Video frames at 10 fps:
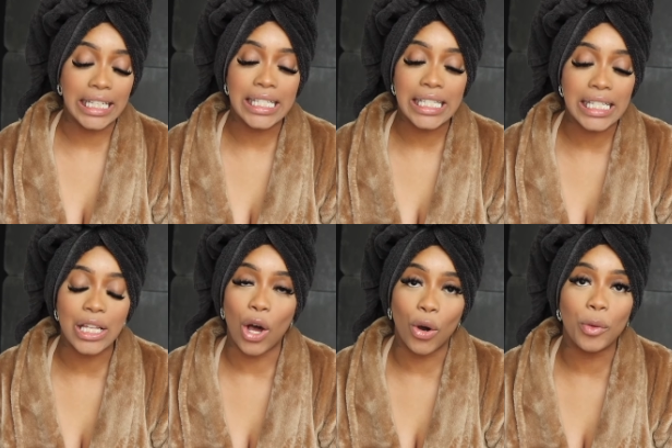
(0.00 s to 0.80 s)
this is an
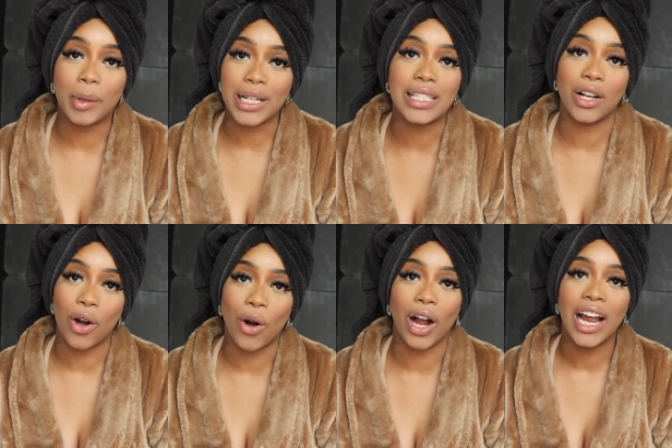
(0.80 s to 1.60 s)
old person
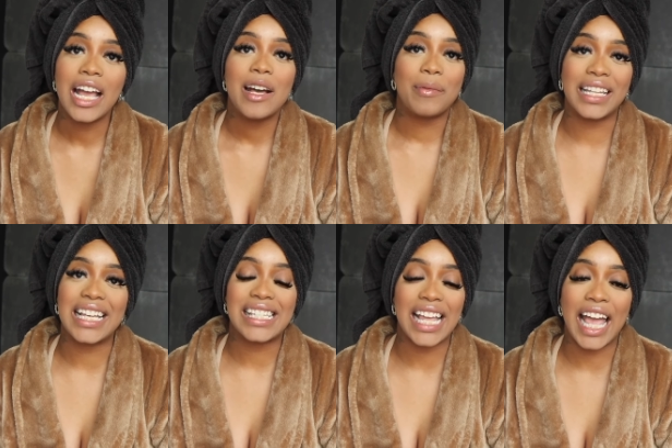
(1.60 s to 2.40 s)
car. But
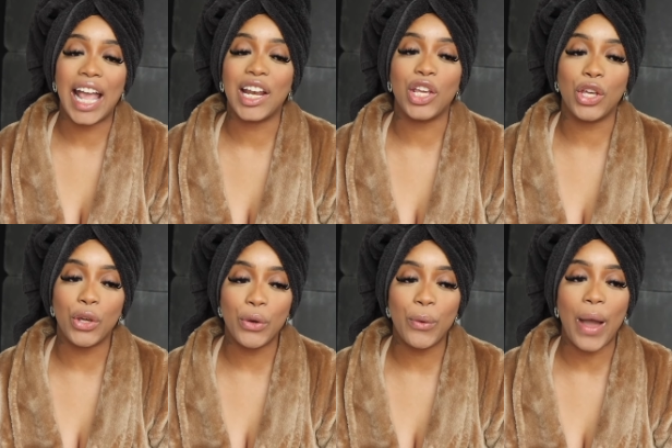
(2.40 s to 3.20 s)
they said,
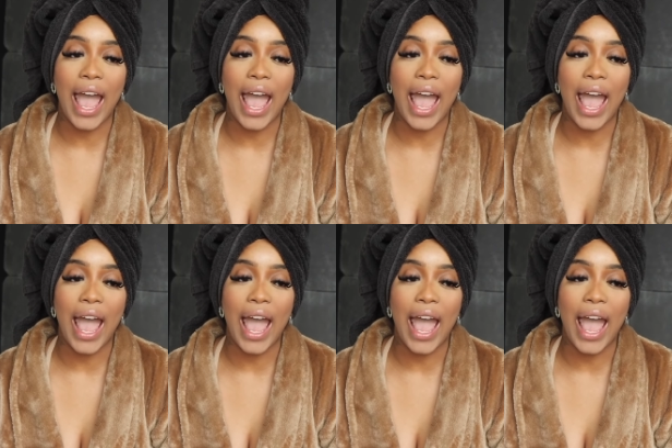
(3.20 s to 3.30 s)
you